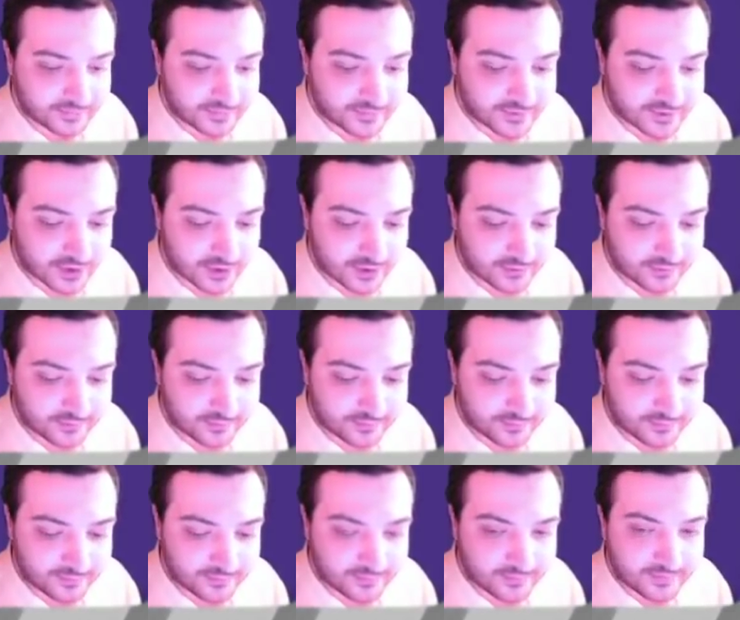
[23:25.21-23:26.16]
So,
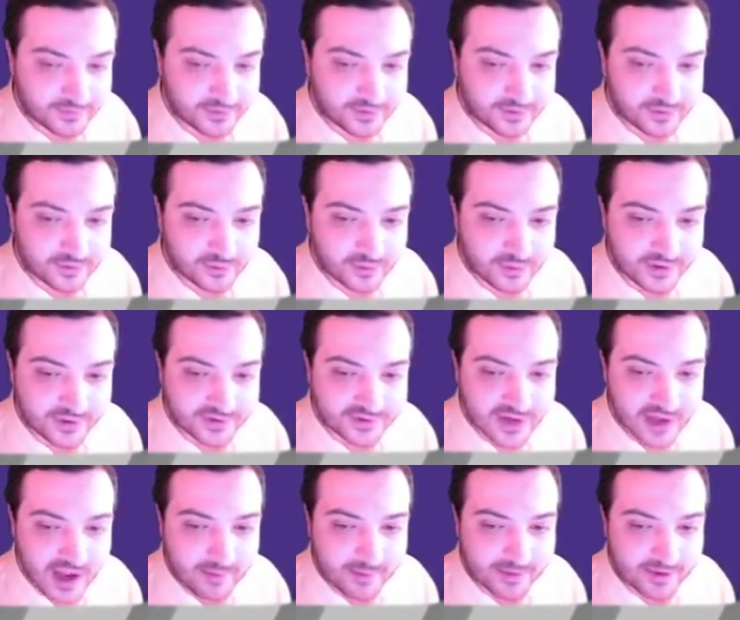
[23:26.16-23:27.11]
what is
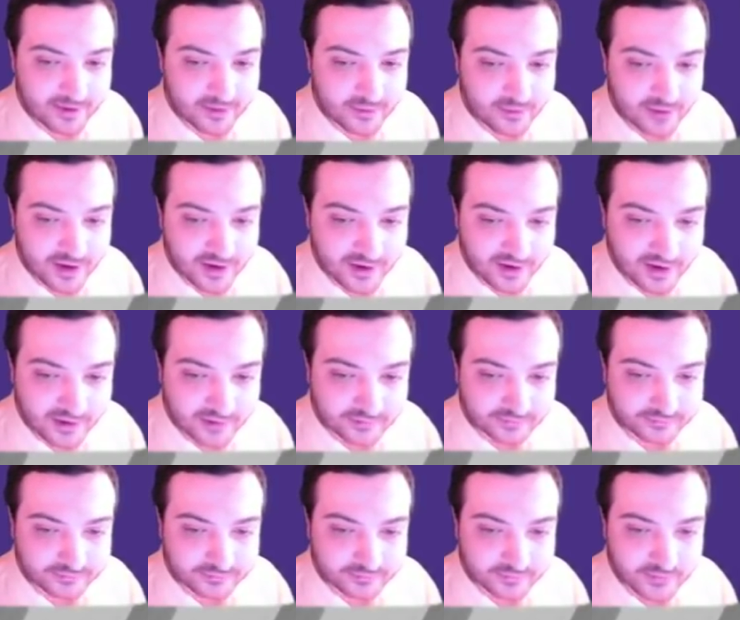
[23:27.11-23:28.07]
happening right now?
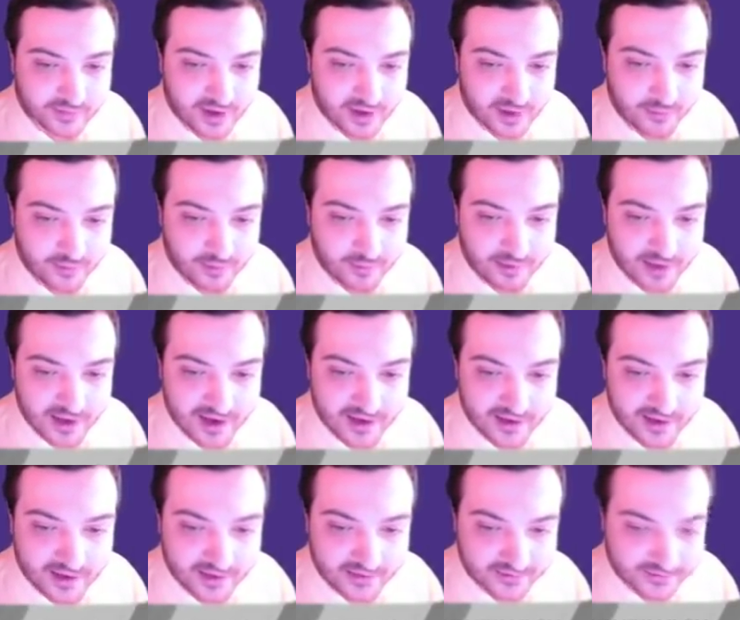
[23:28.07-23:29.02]
How do we play
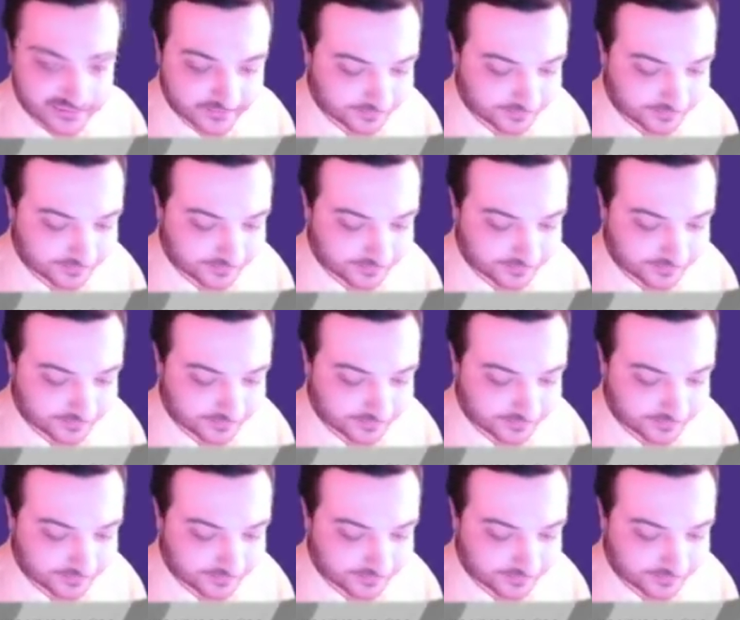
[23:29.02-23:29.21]
it next?